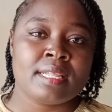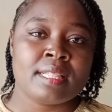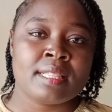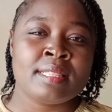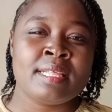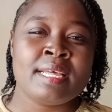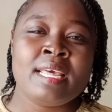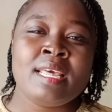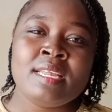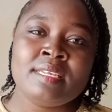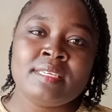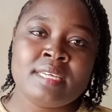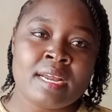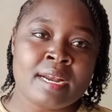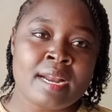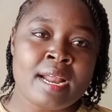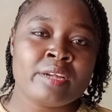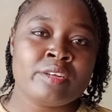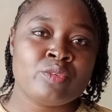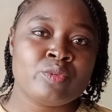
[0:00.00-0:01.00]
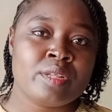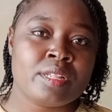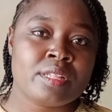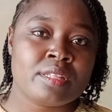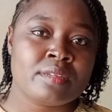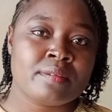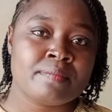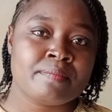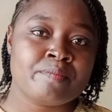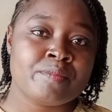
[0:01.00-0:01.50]
they interact with
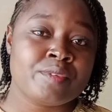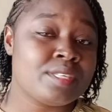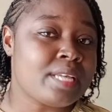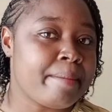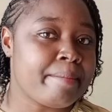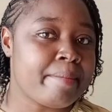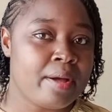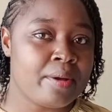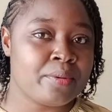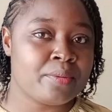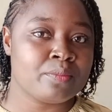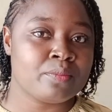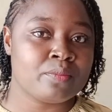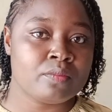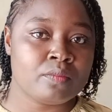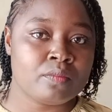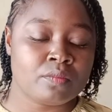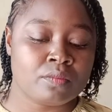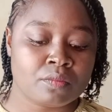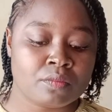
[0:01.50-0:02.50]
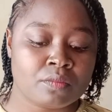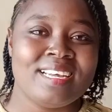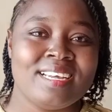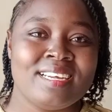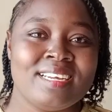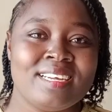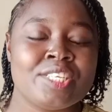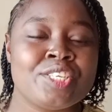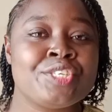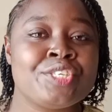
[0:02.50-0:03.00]
somehow.
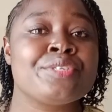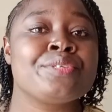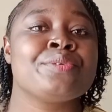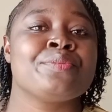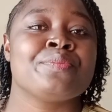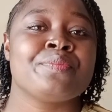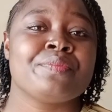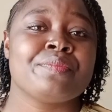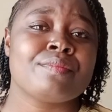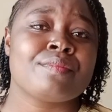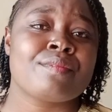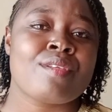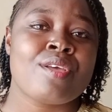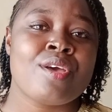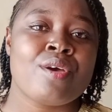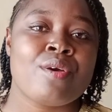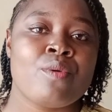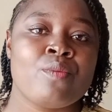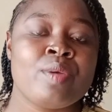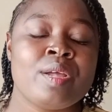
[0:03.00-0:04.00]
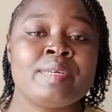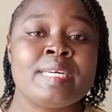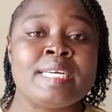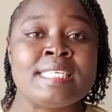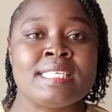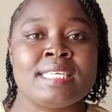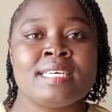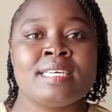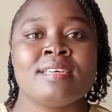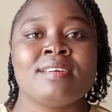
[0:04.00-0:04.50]
It's true, we're
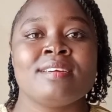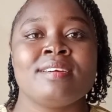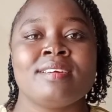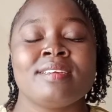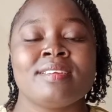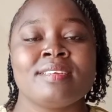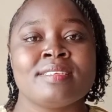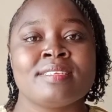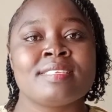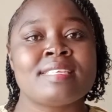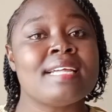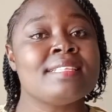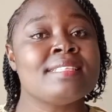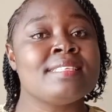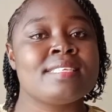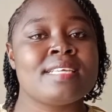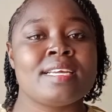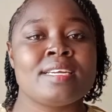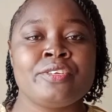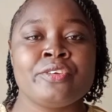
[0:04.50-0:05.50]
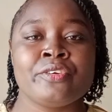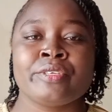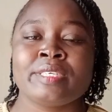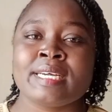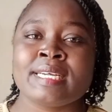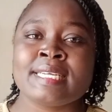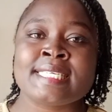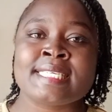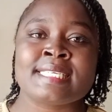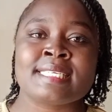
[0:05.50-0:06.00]
raising sons and
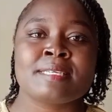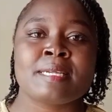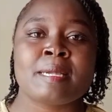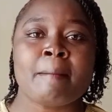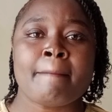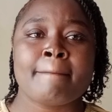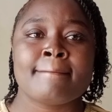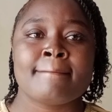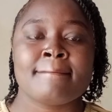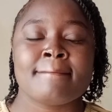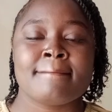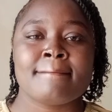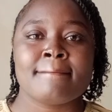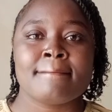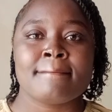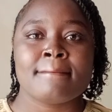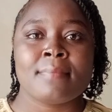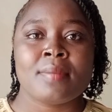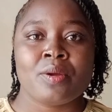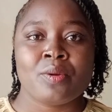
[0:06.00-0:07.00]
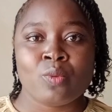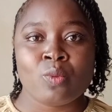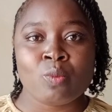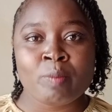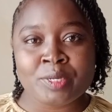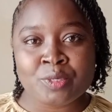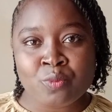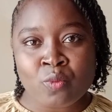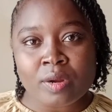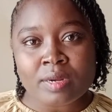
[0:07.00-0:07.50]
daughters,
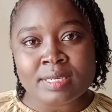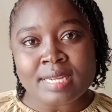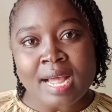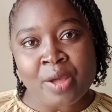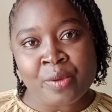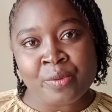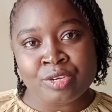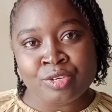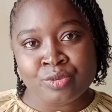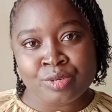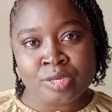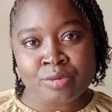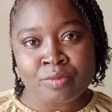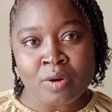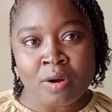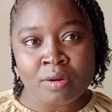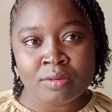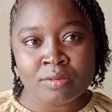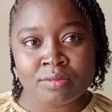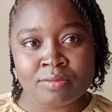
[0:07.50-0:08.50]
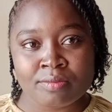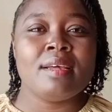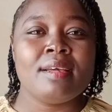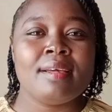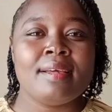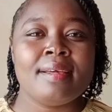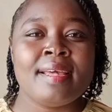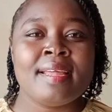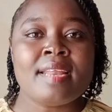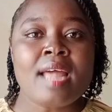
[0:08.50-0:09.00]
but what are we doing wrong?
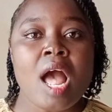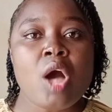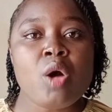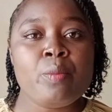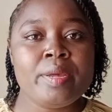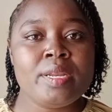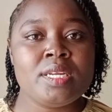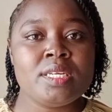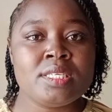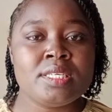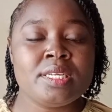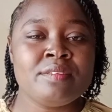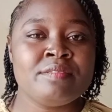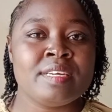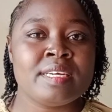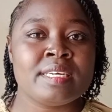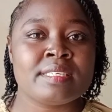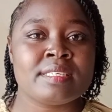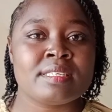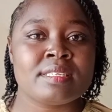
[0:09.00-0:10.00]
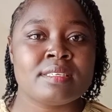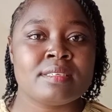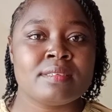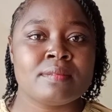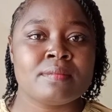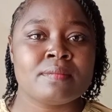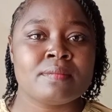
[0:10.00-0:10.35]
And how many Sylvias